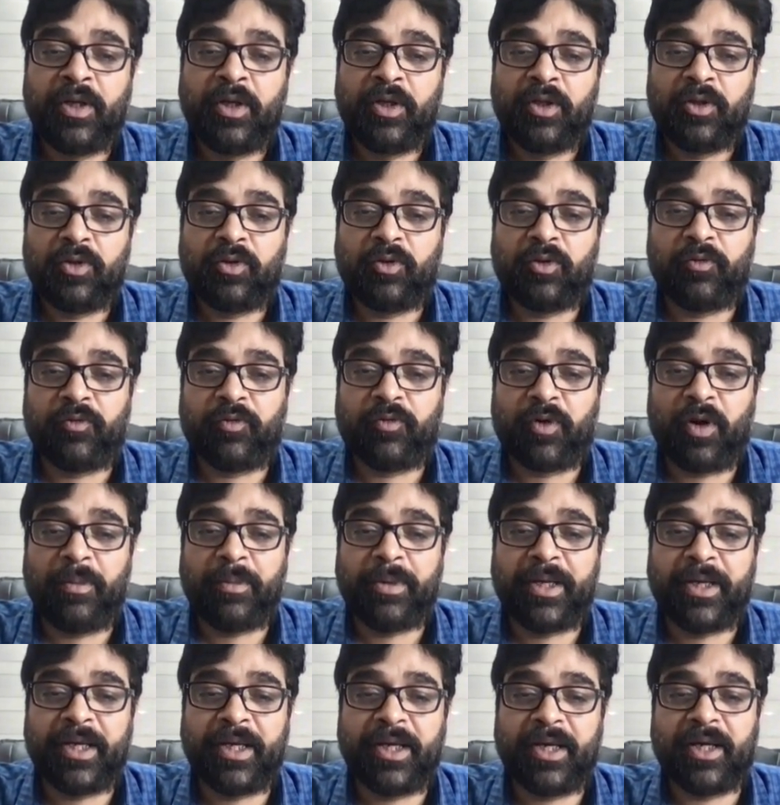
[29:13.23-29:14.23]
So from
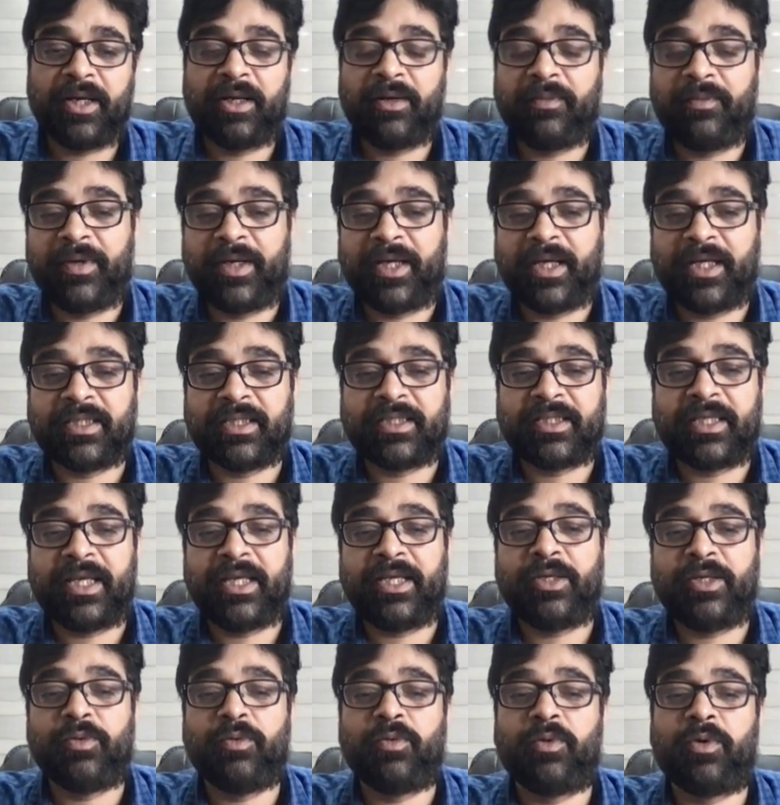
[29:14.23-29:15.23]
here we can say
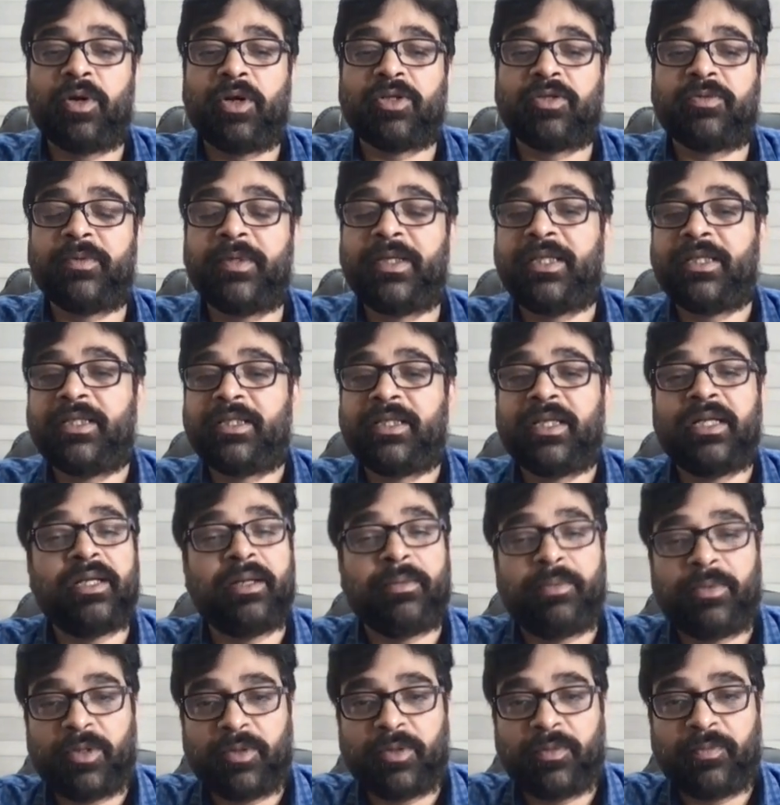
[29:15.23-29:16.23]
u cross v is the
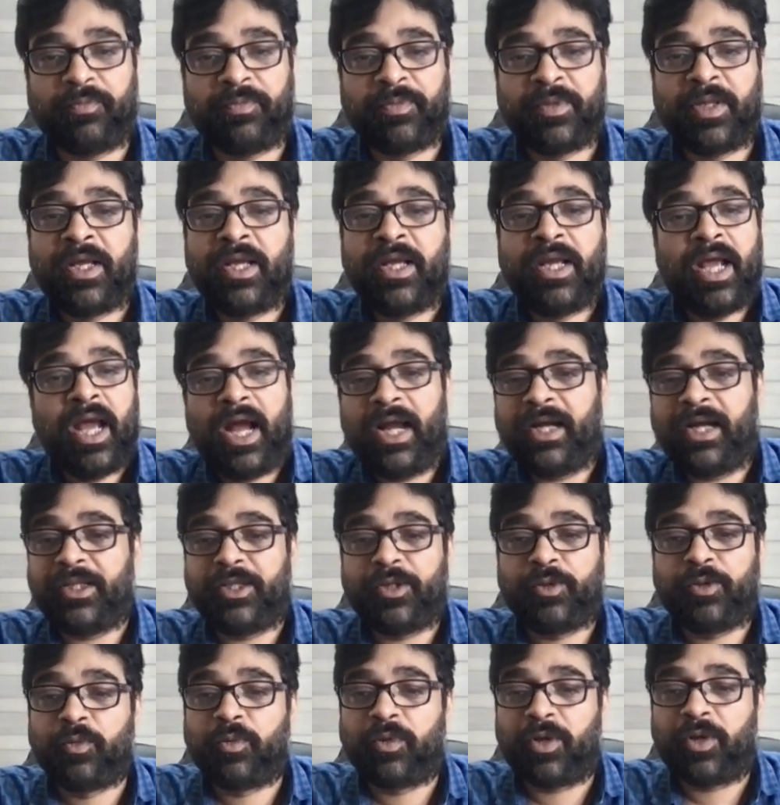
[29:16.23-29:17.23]
w. And
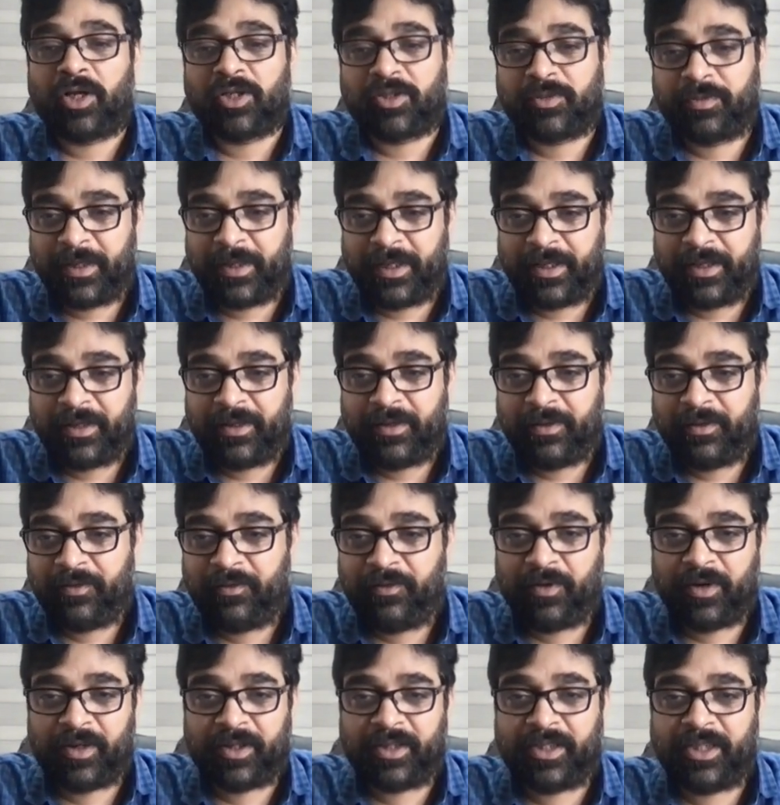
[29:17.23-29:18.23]
u cross v,
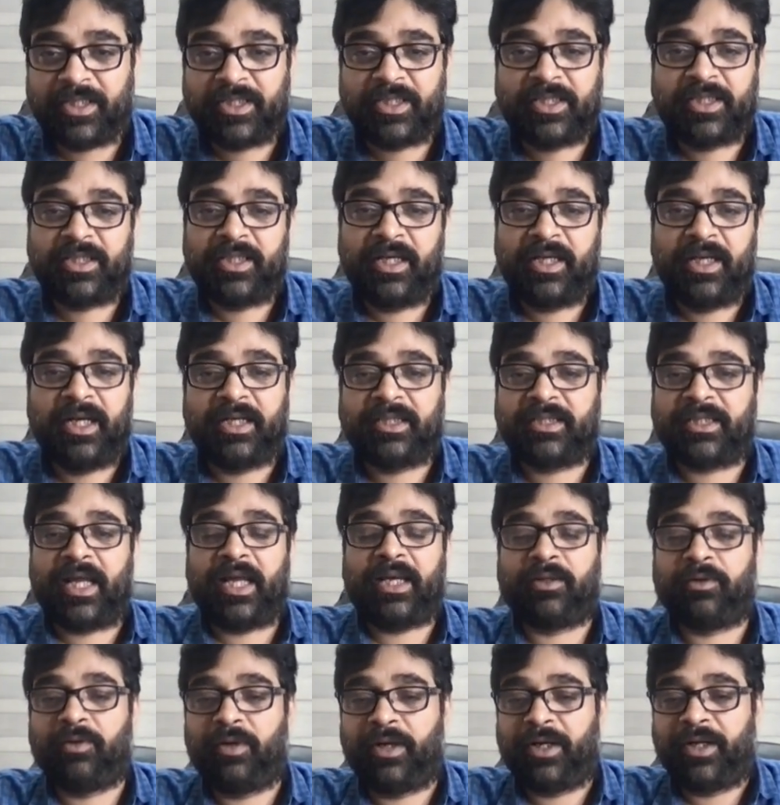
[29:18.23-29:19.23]
for this let's
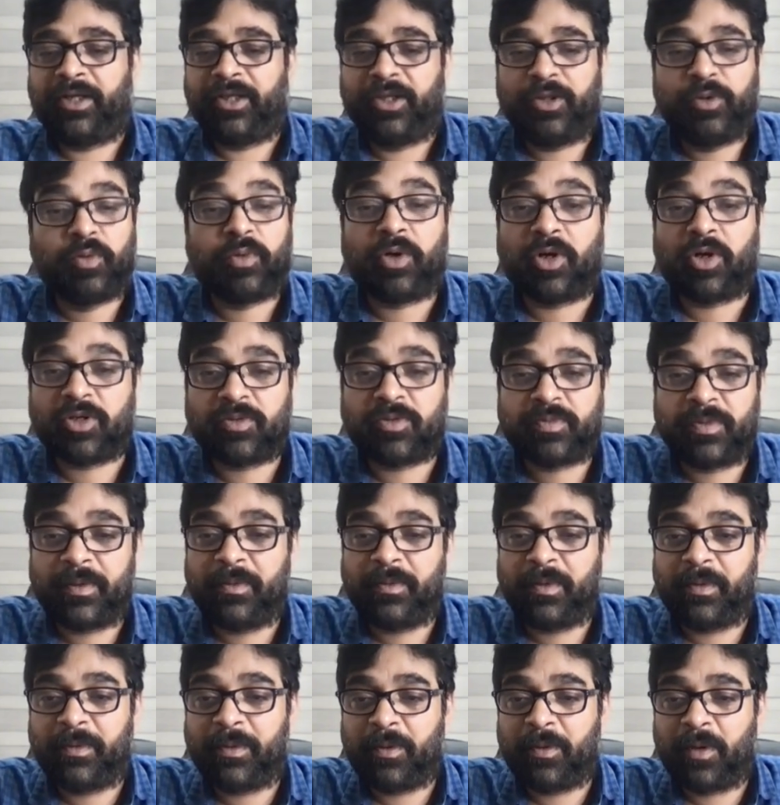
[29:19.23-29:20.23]
calculate. U cross v will
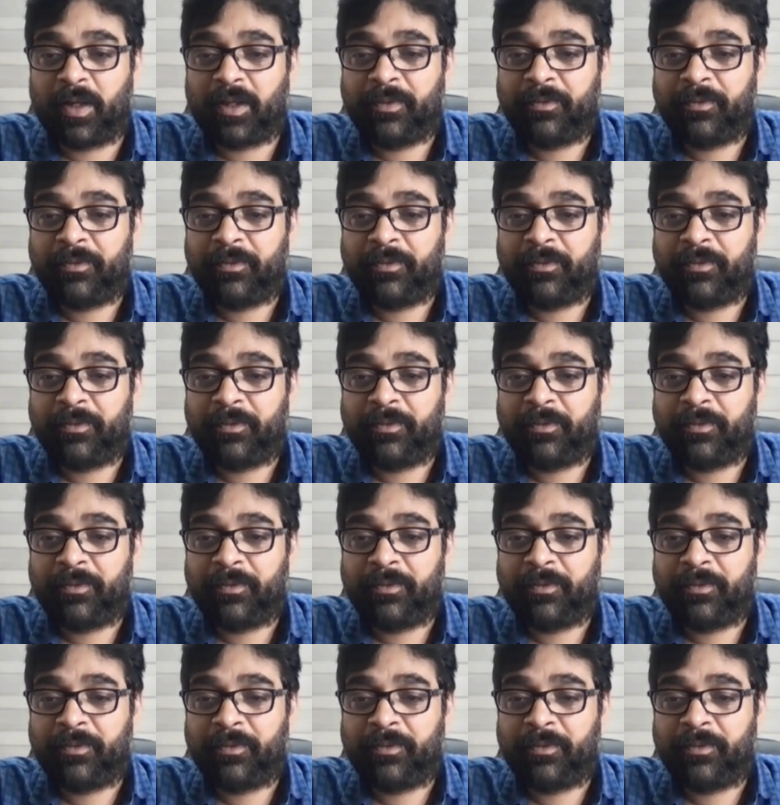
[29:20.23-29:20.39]
be what?